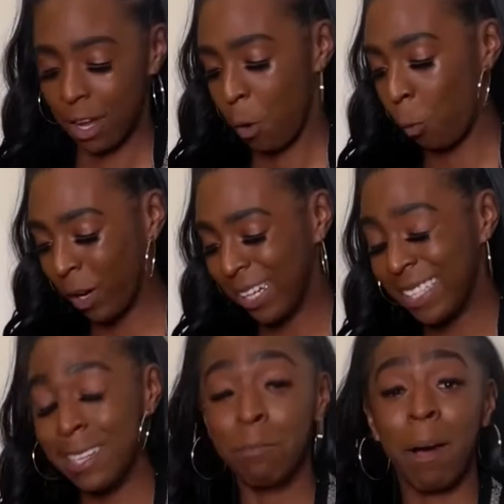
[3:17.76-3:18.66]
What
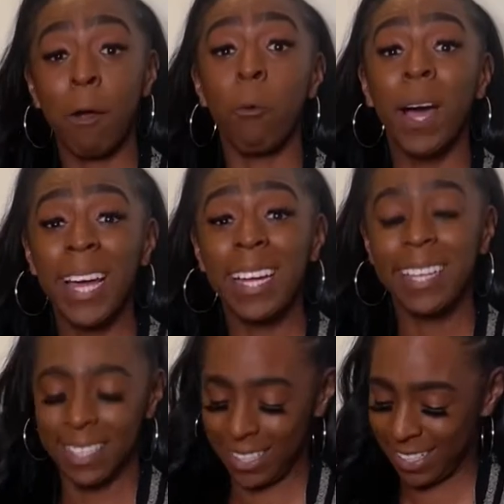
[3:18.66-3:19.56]
is in my way?
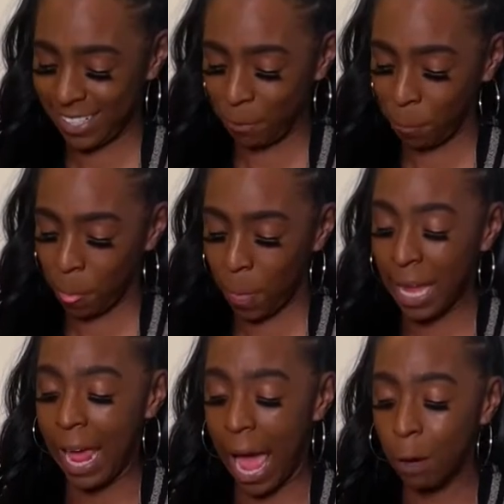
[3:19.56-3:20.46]

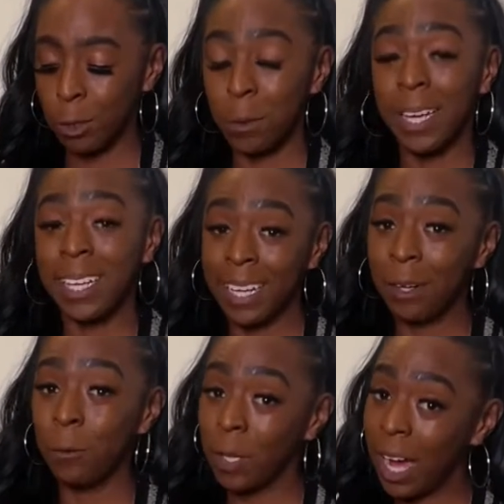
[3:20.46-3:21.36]
And how do I
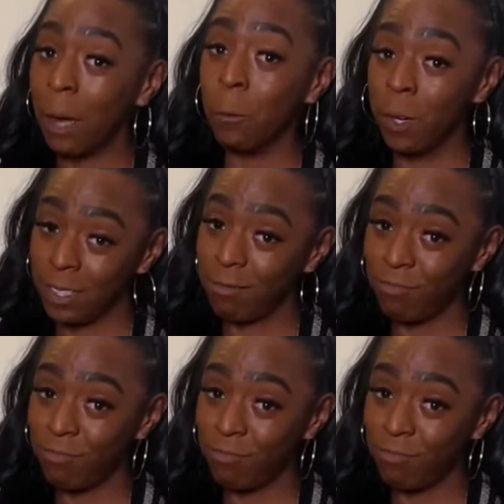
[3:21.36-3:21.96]
get what I want?